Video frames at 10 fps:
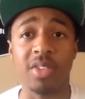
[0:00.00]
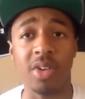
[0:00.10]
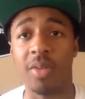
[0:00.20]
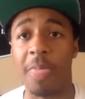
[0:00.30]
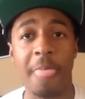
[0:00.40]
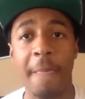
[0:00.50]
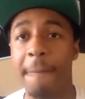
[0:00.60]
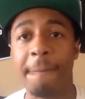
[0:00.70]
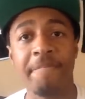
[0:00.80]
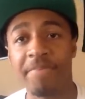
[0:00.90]
So
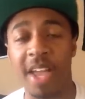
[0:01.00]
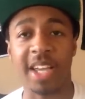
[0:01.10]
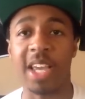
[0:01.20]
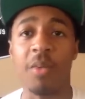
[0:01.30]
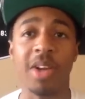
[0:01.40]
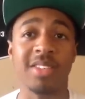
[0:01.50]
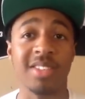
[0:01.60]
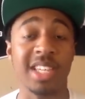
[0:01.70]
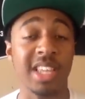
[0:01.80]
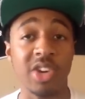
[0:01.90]
I can't wait to
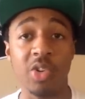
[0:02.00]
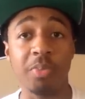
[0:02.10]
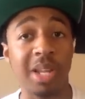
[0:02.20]
see the new